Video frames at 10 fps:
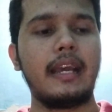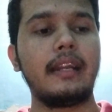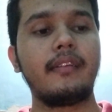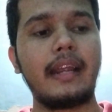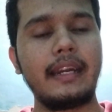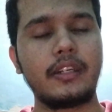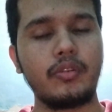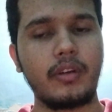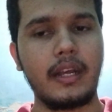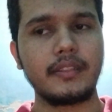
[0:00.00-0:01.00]
and write
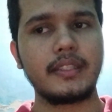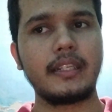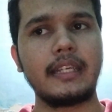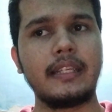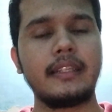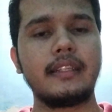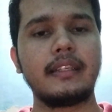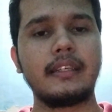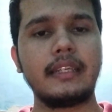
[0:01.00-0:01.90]
your answer in